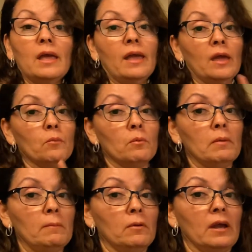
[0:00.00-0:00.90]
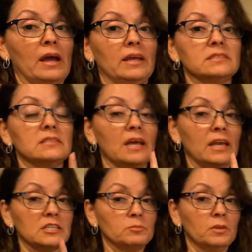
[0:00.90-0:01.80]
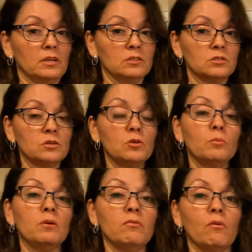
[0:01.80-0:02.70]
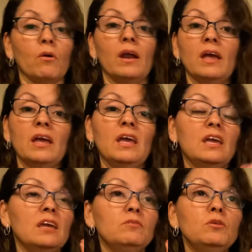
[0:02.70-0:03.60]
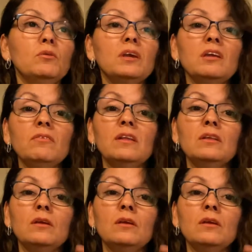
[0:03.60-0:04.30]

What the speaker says: And remember guys, I explained to you before, if you even